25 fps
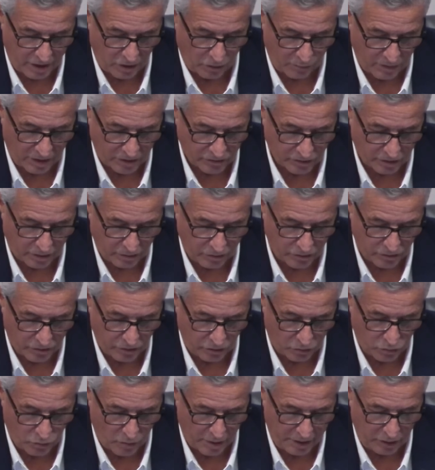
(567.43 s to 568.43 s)
in
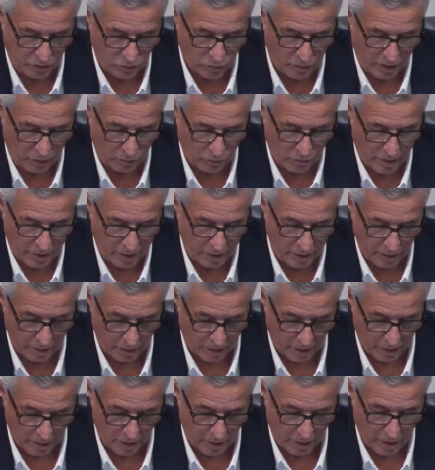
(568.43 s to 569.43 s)
Resolution 2021
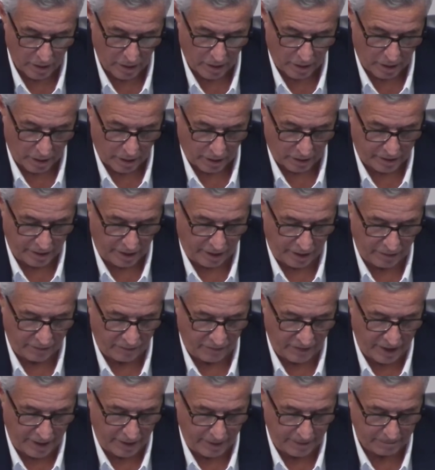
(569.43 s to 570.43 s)
tentative
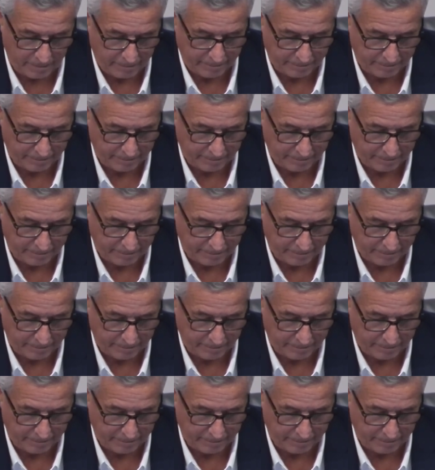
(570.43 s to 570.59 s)
A.